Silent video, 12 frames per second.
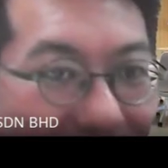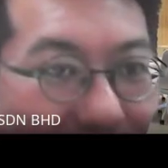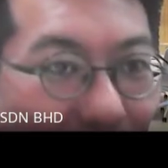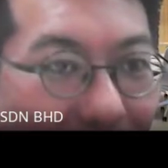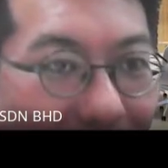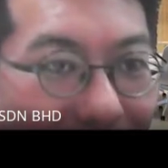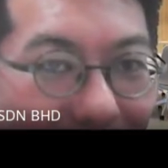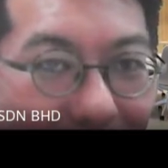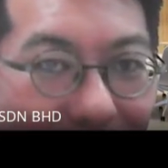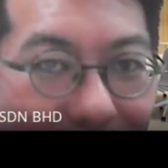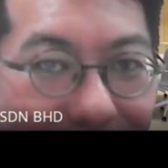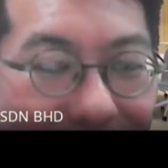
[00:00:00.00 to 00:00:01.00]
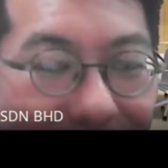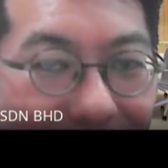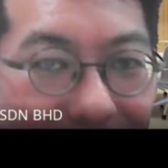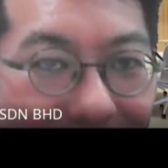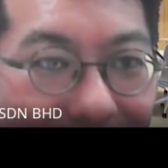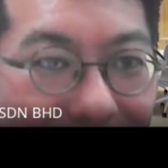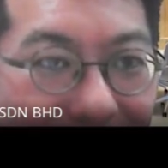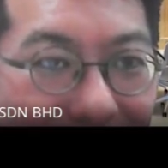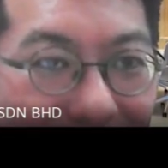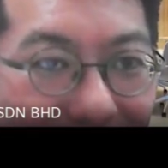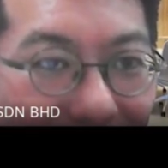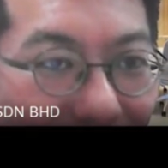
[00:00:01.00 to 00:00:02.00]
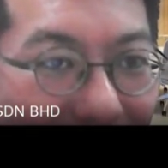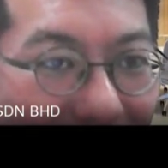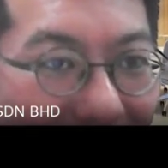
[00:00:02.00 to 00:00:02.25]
need to wait a while to